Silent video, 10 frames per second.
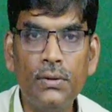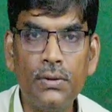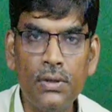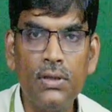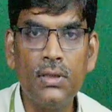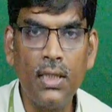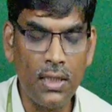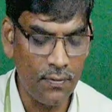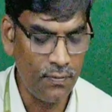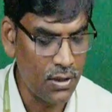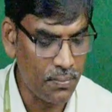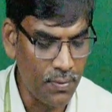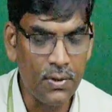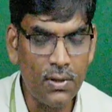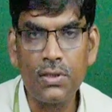this is the difference
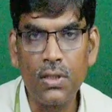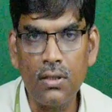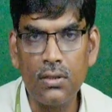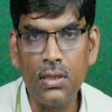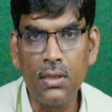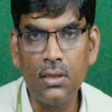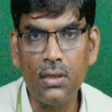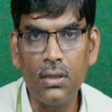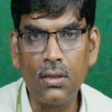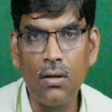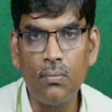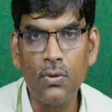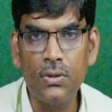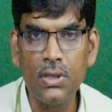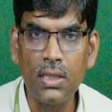between the short shunt
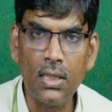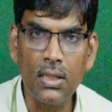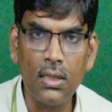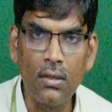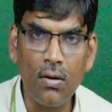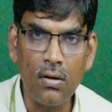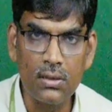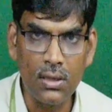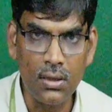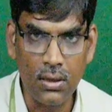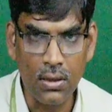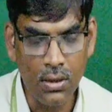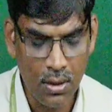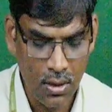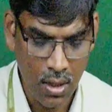compound generator and long shunt
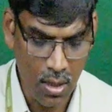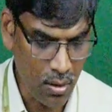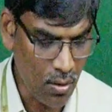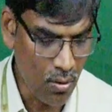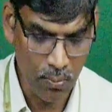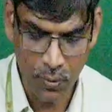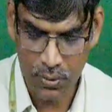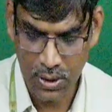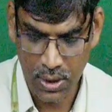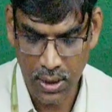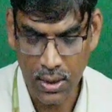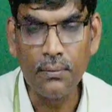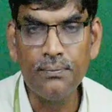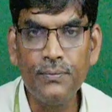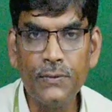compound generator.
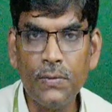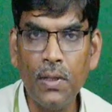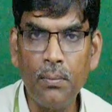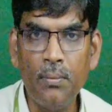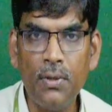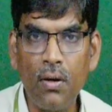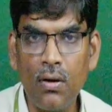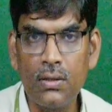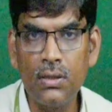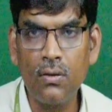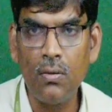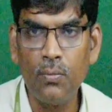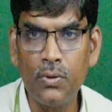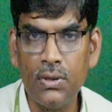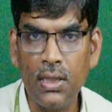Maybe long shunt
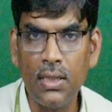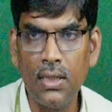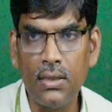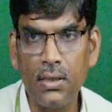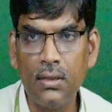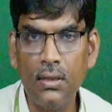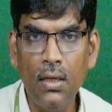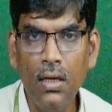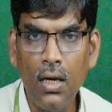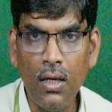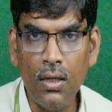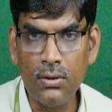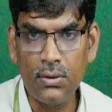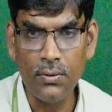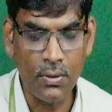compound generator,
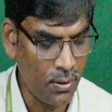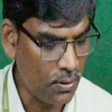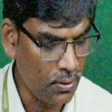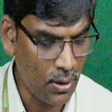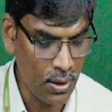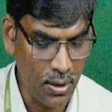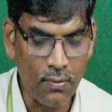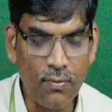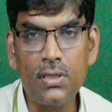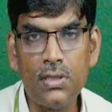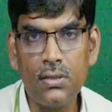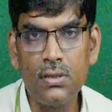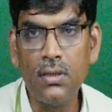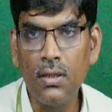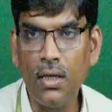their equations
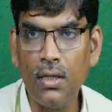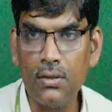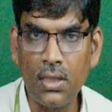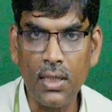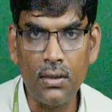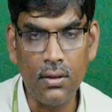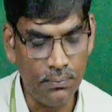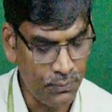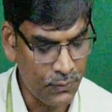as like a